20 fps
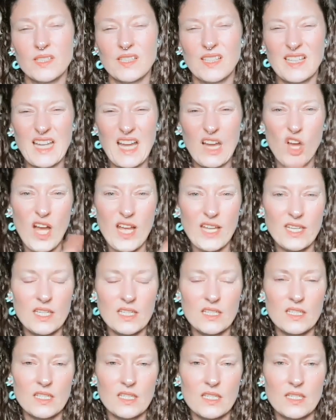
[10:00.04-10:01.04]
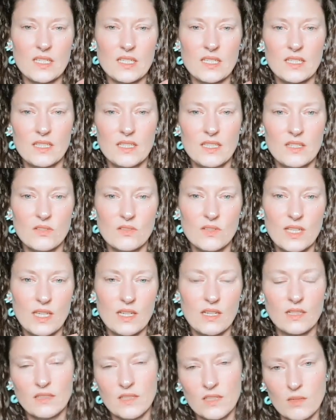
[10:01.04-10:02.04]
it's like, oh, I can, you know, get
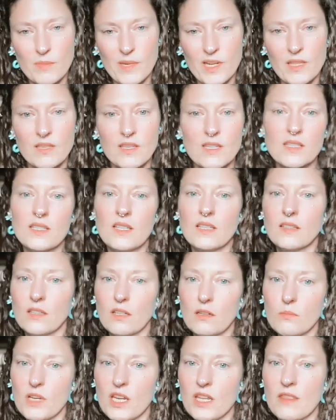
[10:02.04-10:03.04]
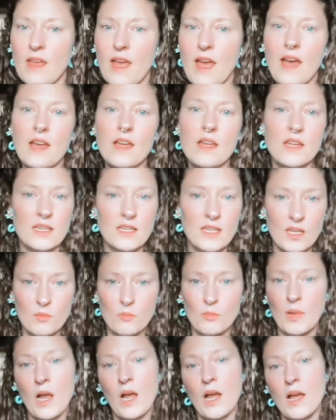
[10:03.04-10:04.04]
a little bit of this, a little bit of that and get
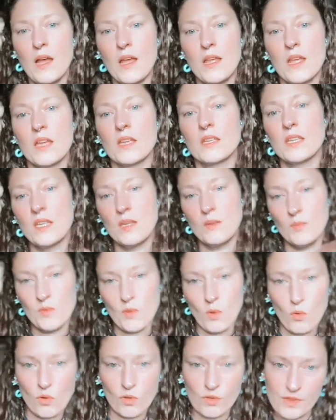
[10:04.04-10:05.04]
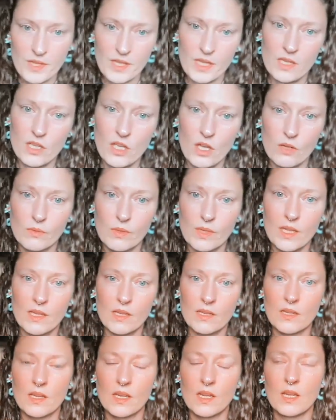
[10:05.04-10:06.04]
by and keep the whole thing
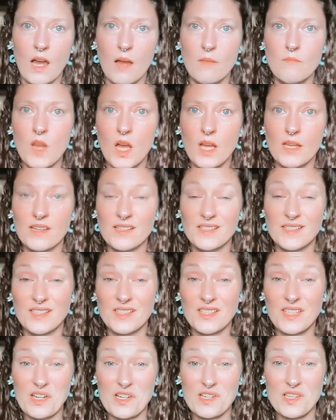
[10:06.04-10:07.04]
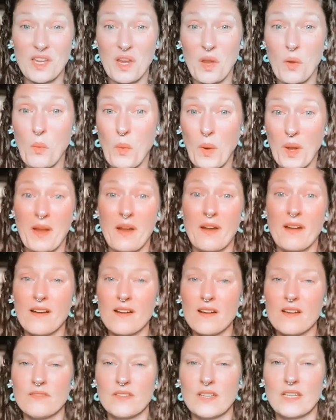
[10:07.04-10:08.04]
going. I'm not necessarily aware
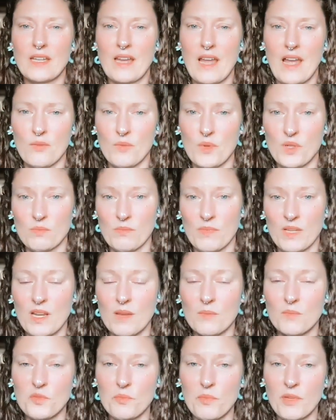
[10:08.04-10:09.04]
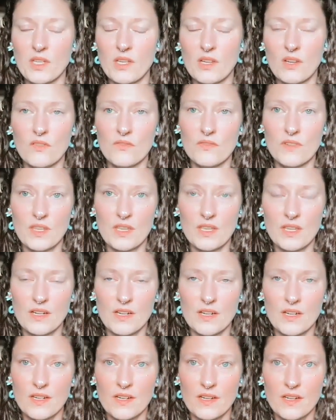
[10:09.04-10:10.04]
of like how much money I'm spending over the
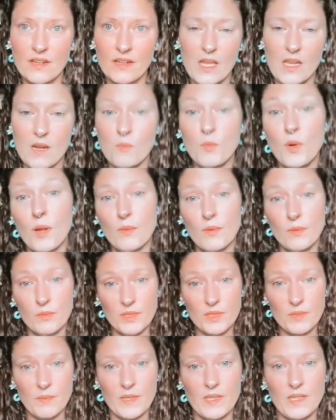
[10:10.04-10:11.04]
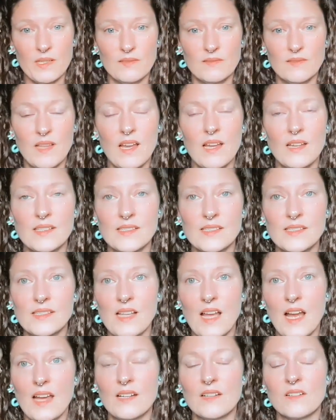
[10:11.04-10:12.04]
year and I'm probably spending less.
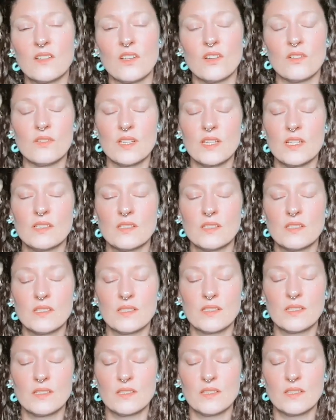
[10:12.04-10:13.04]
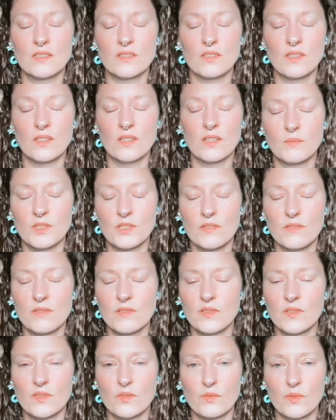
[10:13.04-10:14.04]
I don't know. It's just there's I'm sure
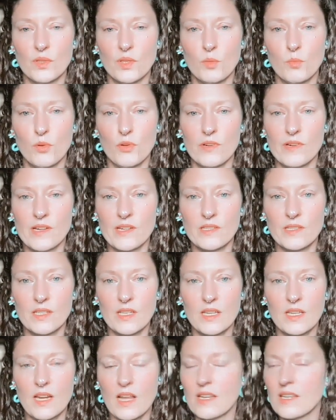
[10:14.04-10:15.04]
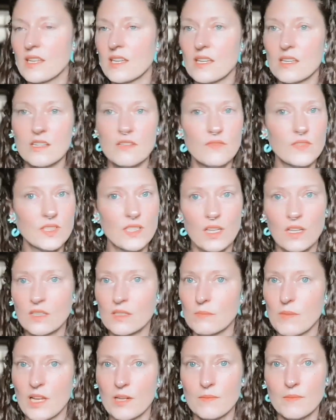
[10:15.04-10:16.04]
this is really boring to, and I can't even talk
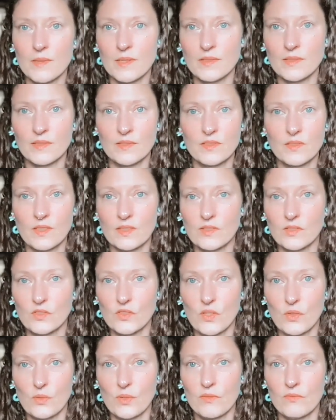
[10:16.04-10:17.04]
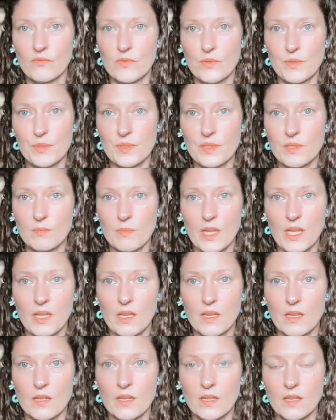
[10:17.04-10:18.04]
about it because it's like so confusing just in my
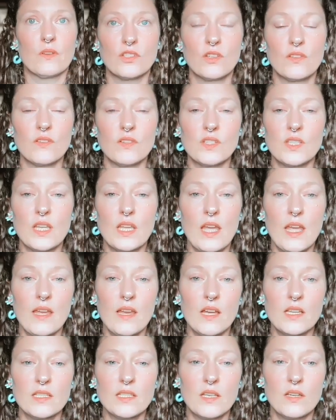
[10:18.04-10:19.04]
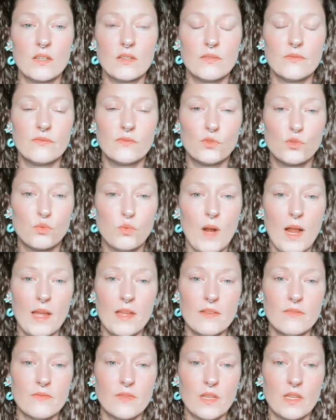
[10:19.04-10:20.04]
head. So there's the chaos of
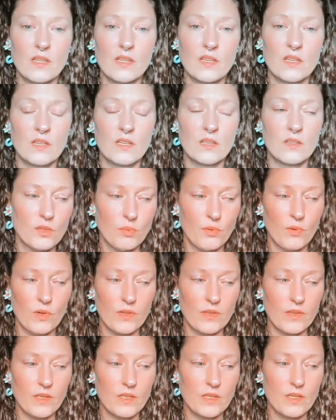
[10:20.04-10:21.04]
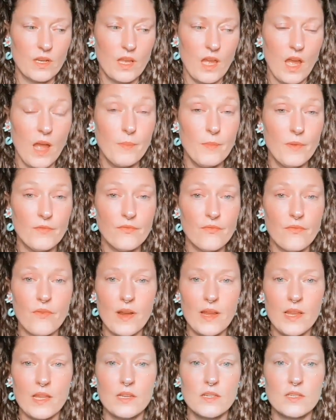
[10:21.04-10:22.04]
driving to Portland. I'm
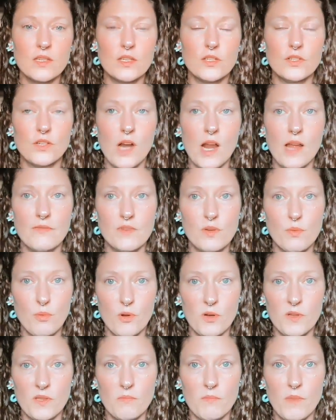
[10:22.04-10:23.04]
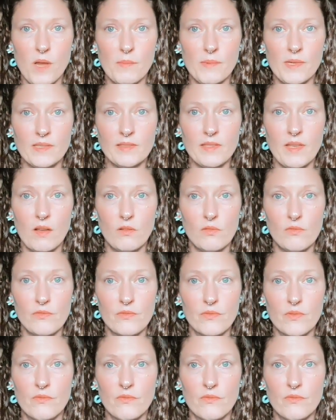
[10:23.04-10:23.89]
afraid to drive to Portland by myself.